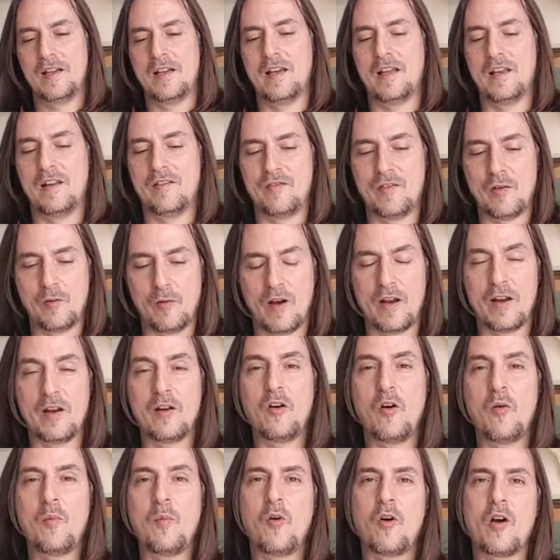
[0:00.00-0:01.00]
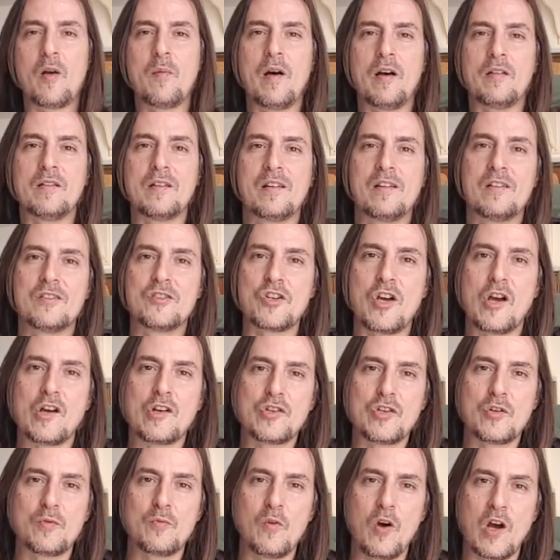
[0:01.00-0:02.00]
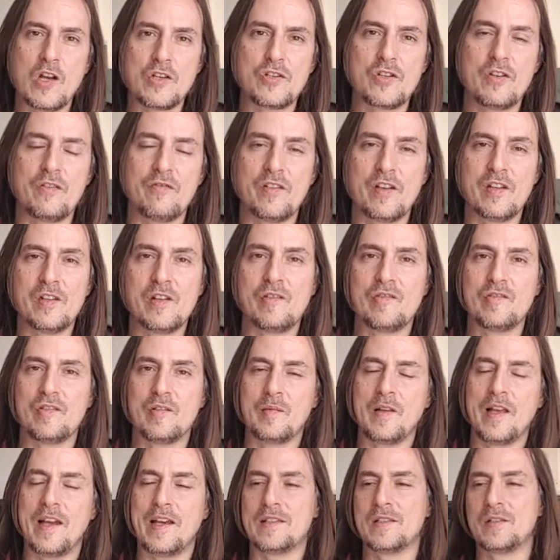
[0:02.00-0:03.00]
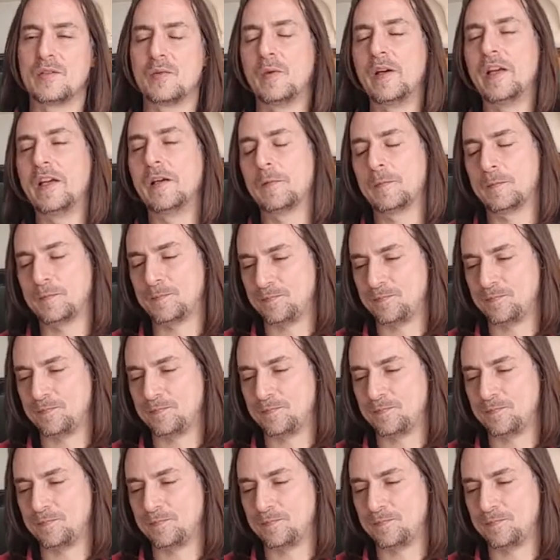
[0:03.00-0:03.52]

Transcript: And if you want to know more about the conjunction, watch the video from last week.